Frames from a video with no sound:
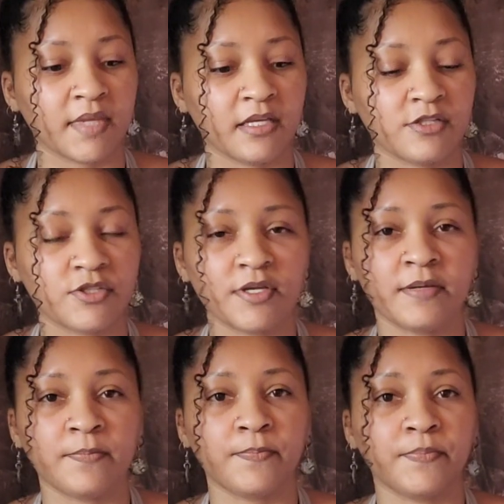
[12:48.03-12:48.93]

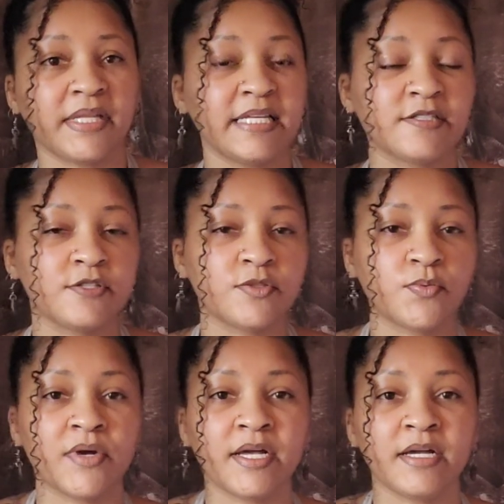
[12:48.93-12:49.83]
certain places
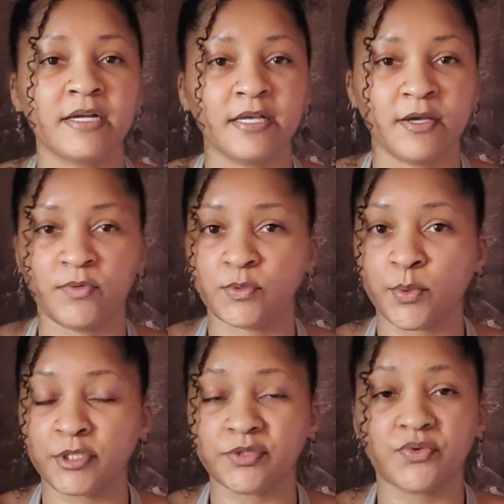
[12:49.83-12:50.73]
where it was
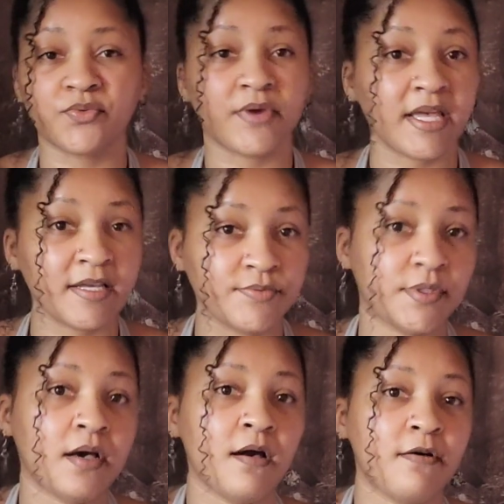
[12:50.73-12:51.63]
once graves
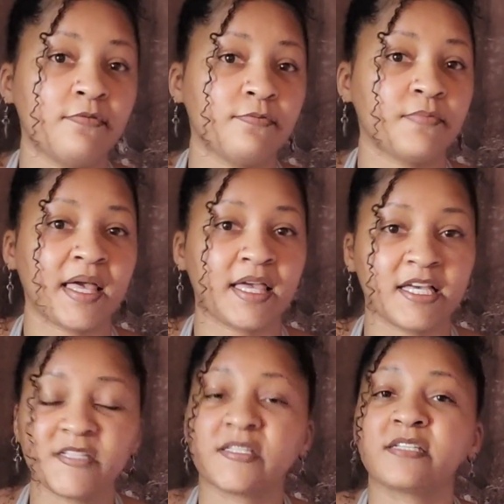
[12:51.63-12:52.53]
of my
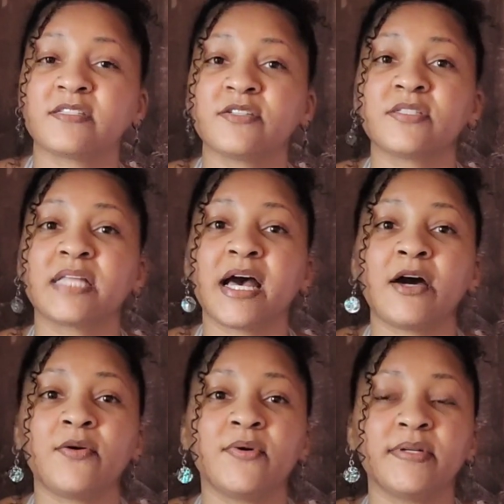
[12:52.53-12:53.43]
ancestors.
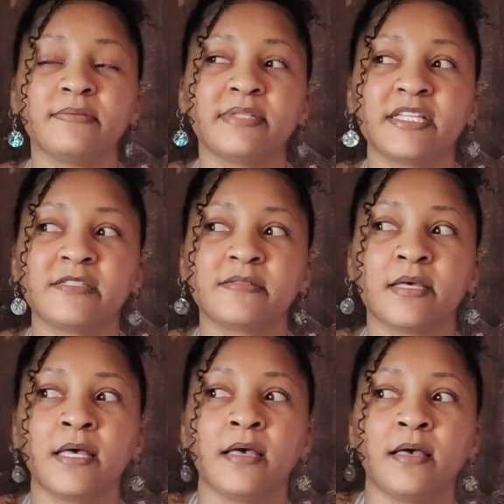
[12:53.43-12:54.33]
Now there's
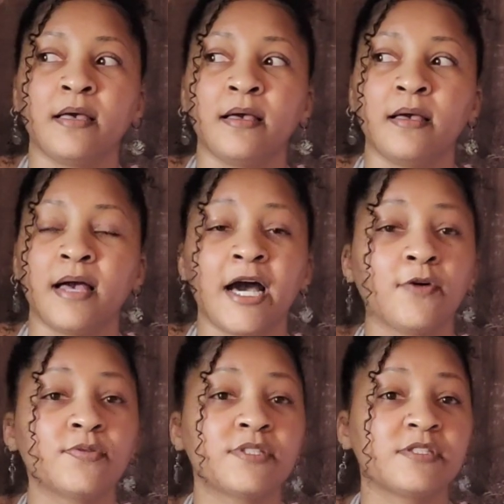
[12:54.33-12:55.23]

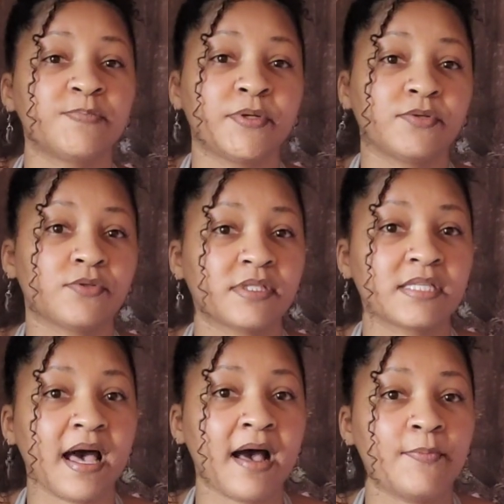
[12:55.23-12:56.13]
houses built on
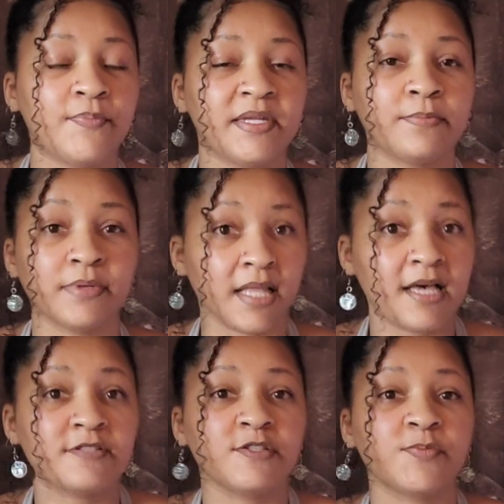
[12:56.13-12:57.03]
top and
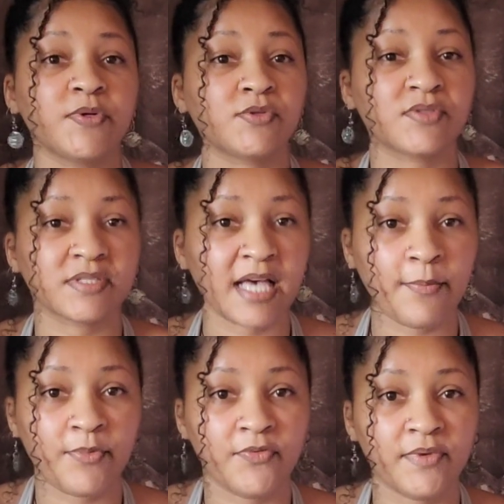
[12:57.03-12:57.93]
plazas built on
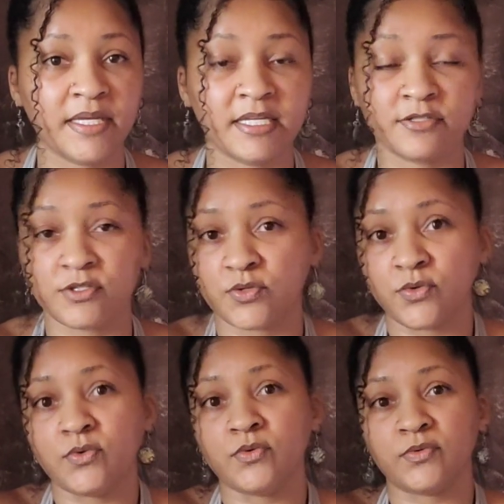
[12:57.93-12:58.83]
top of it and
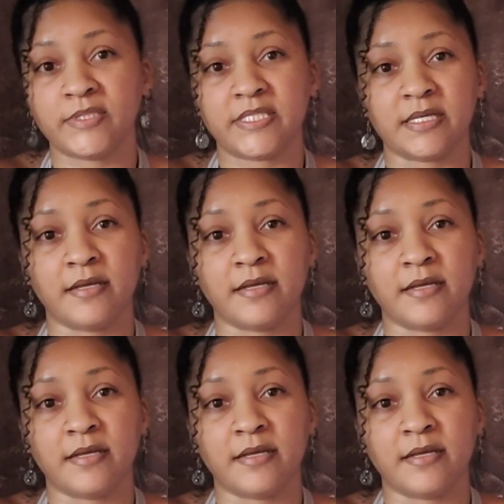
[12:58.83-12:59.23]
schools.